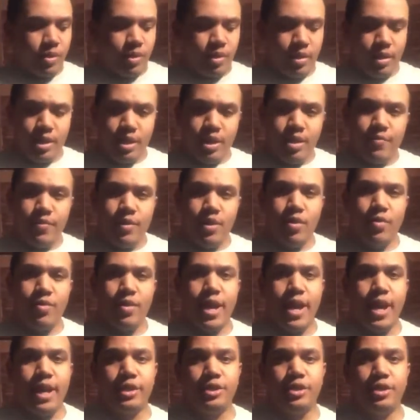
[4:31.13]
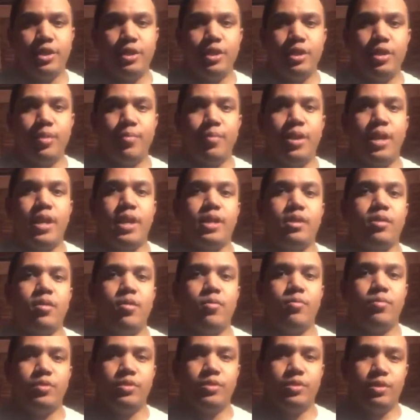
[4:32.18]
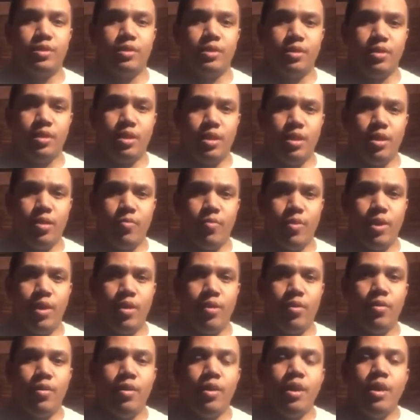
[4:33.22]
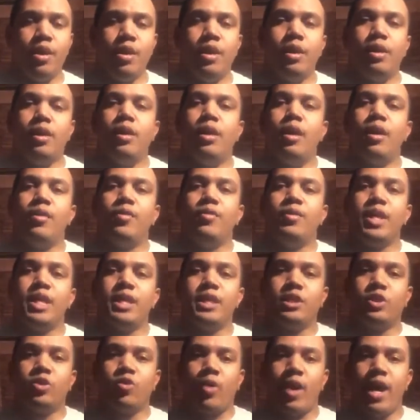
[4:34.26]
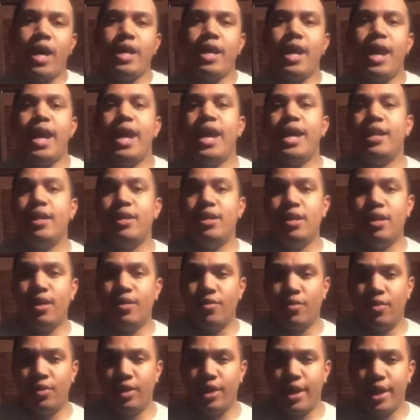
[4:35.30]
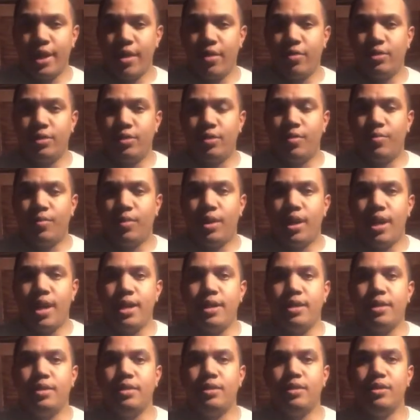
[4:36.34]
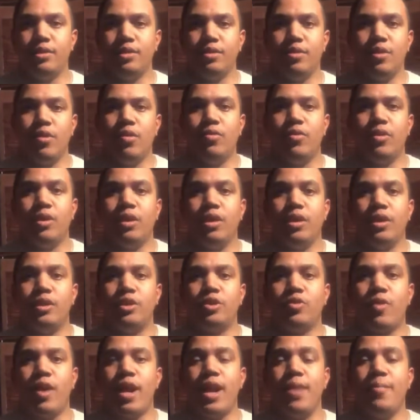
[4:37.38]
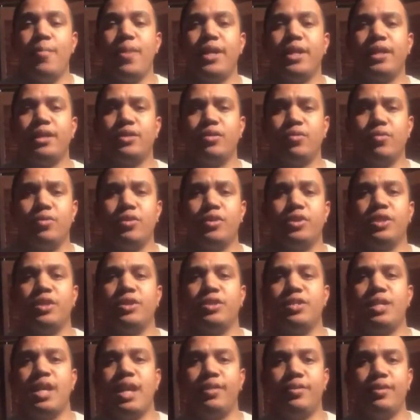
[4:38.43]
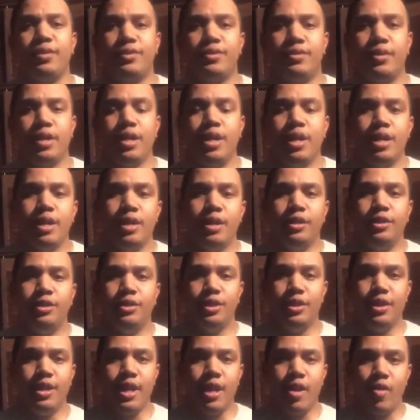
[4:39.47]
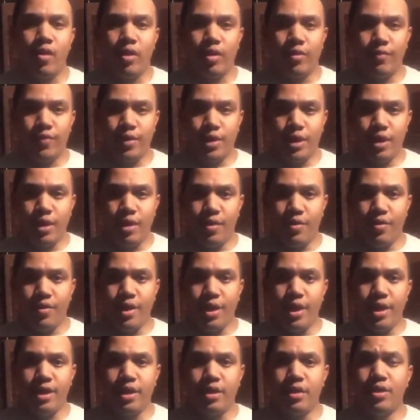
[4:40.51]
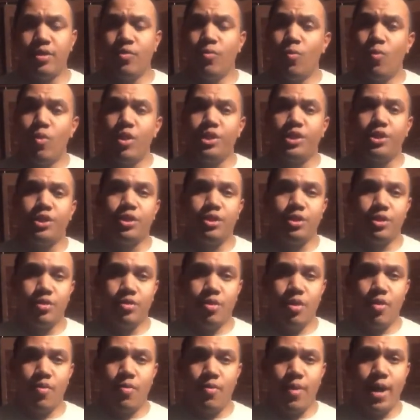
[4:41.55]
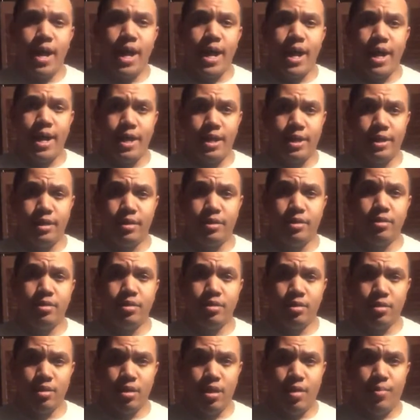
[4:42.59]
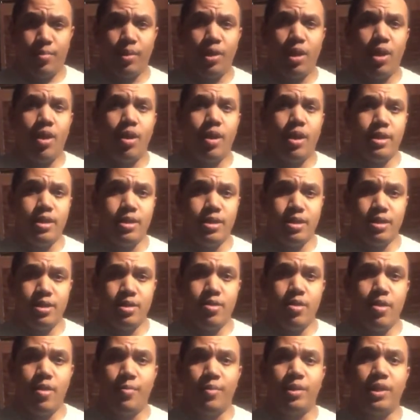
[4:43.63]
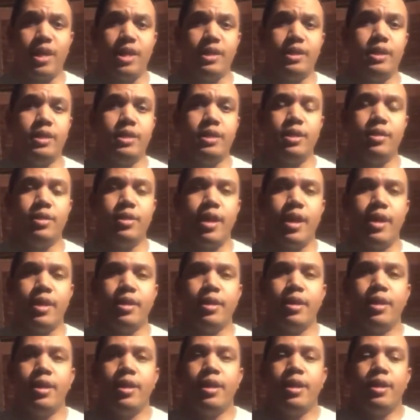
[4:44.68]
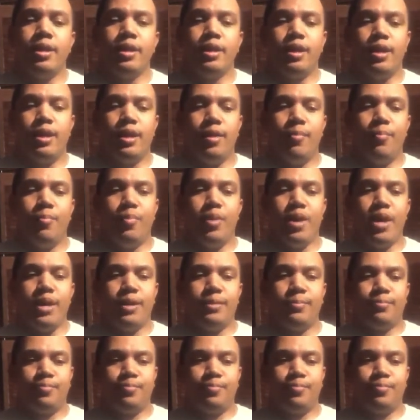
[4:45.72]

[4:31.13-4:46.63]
even though the action and the plot I thought was, they try to add another layer to the plot, you know, to try and make it so it's just not this generic vanilla thing, which, you know, I applaud. You know, I'm glad they did that. But